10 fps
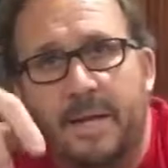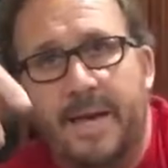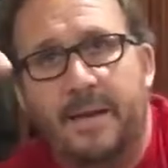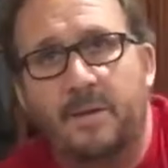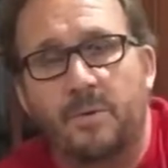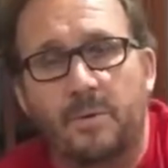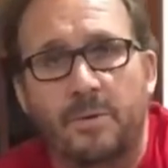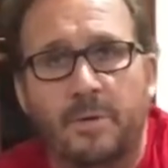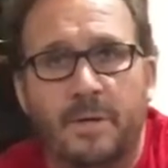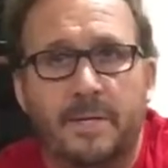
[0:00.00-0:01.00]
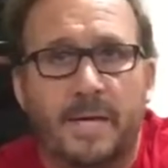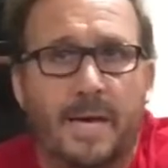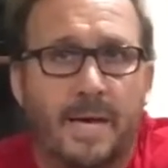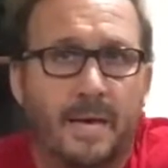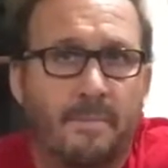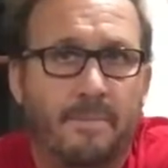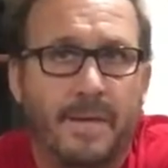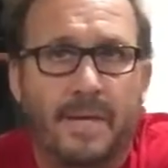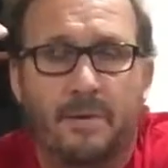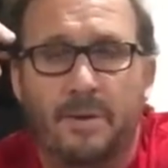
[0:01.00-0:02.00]
it, how to order it,
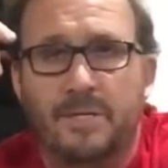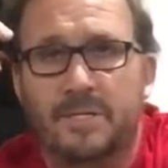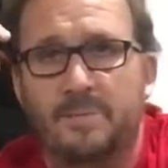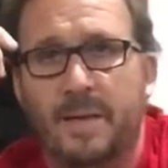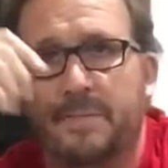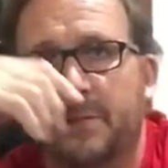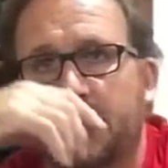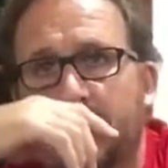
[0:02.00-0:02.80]
any questions about the